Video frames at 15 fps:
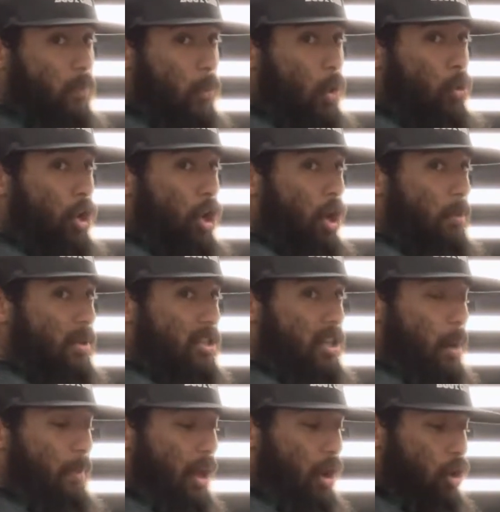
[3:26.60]
When you come to the
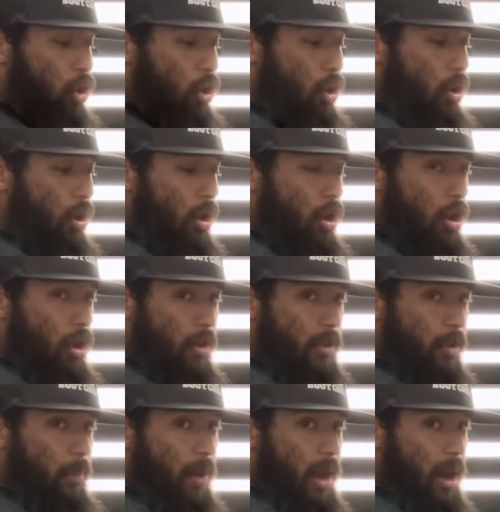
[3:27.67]
top of that curl,
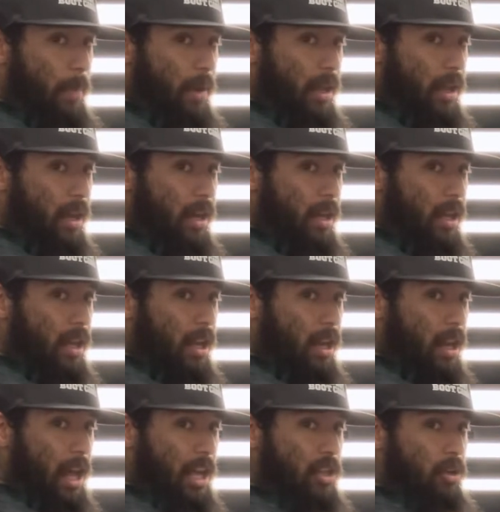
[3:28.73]
so bam, again,
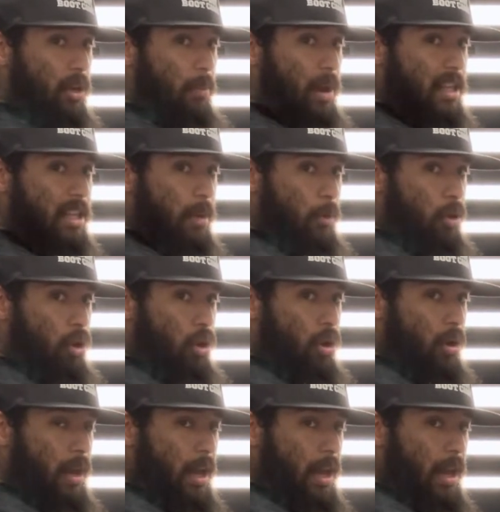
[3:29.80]
legs on the bicep
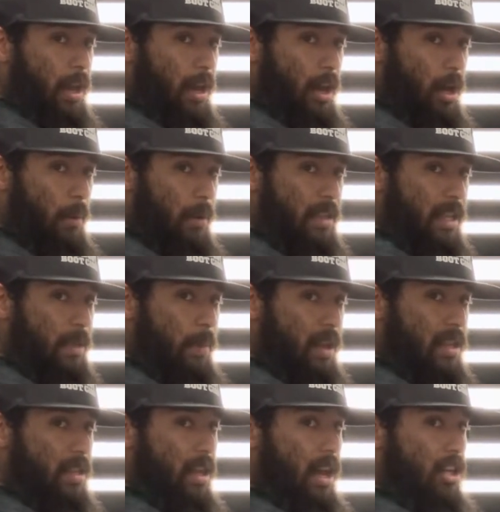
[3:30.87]
curl. Elbows stays by
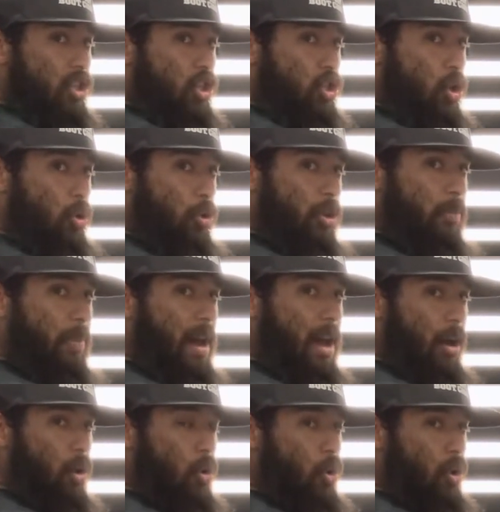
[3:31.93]
side, shoulders
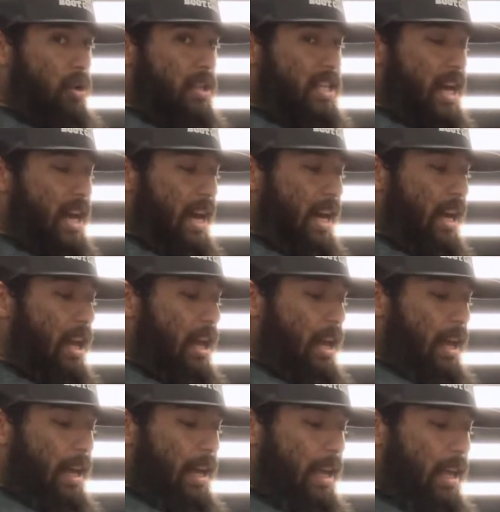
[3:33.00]
back, core is tight.
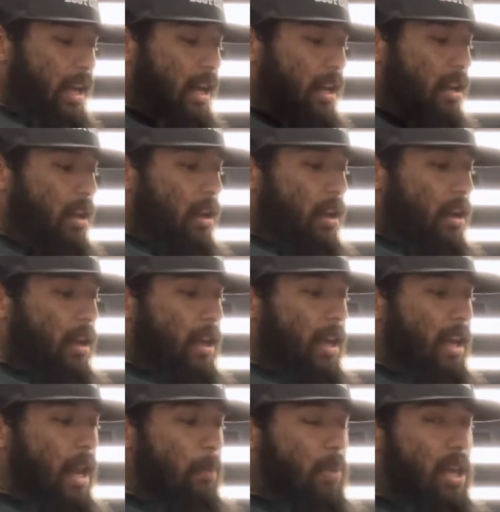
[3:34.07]
Again,
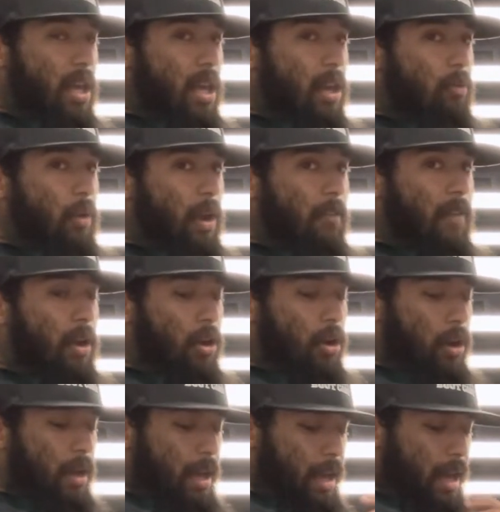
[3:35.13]
getting that pinky and ring
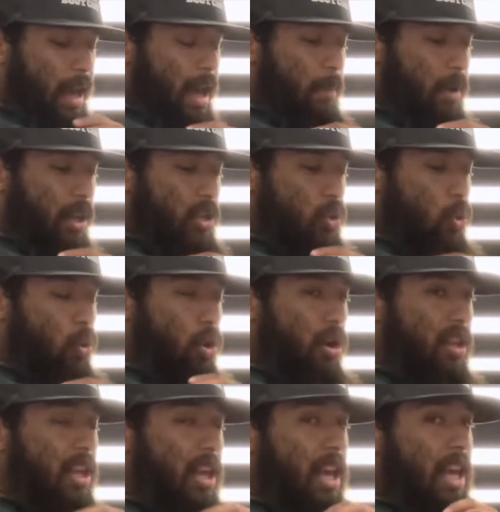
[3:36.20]
finger, aiming it
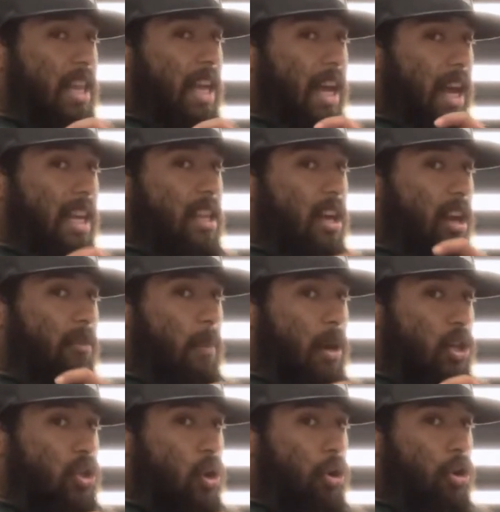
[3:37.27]
towards the inside of my
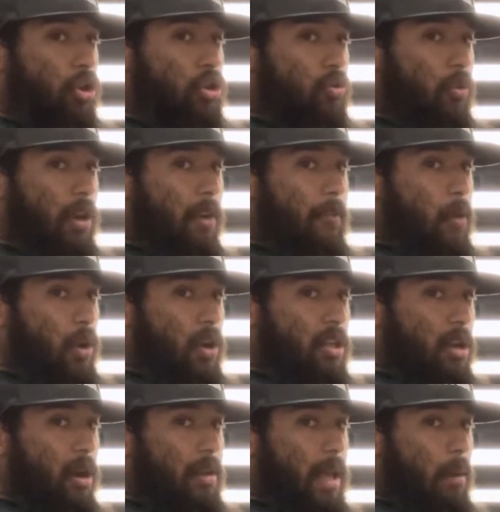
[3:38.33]
shoulder to really focus
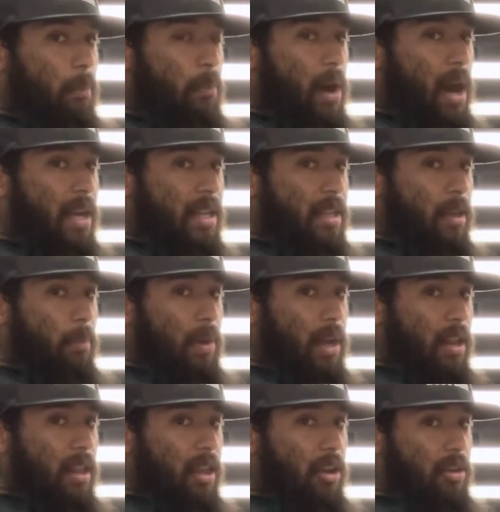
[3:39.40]
on that bicep
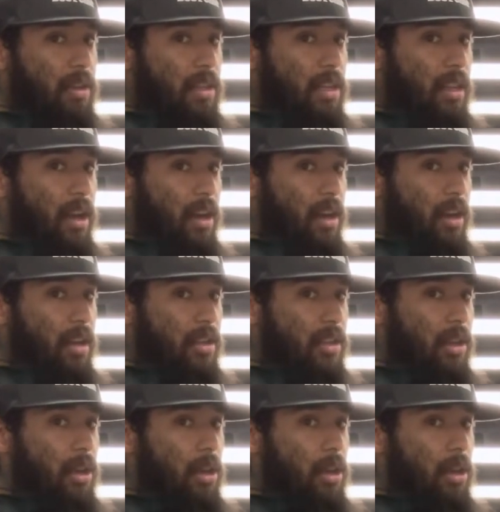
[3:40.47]
head there. You see that, guys?